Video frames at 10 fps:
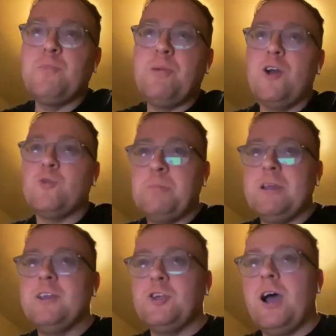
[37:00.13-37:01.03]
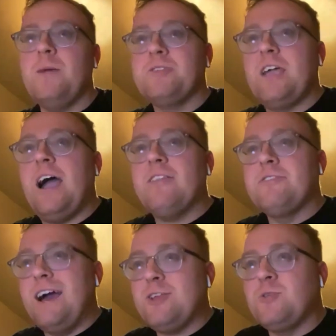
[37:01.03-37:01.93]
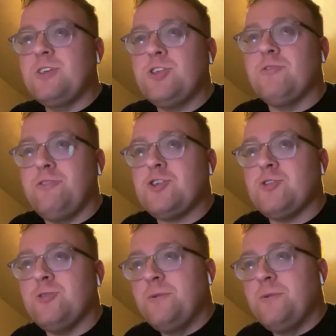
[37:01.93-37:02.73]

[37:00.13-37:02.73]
Pines with Billy Sharp's dad. That's when it's official.